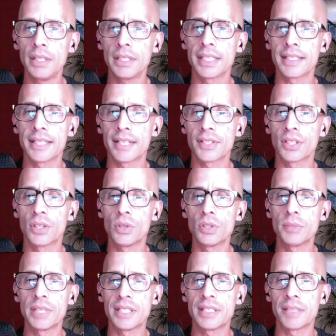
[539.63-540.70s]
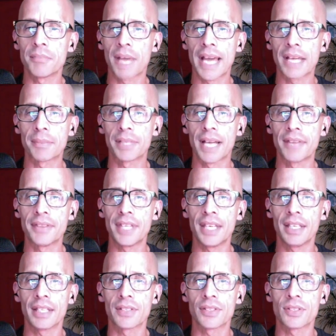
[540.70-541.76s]
It says Guzman de Mike, but I think
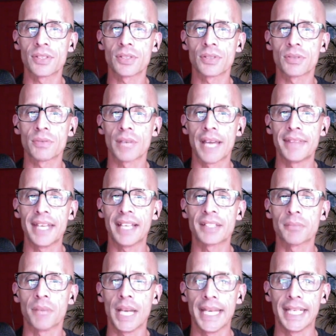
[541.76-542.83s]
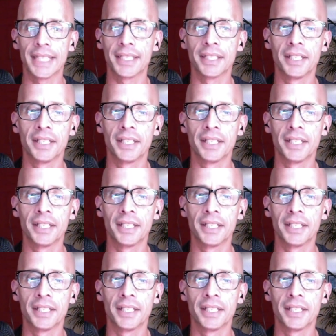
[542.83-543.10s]
it's Mike.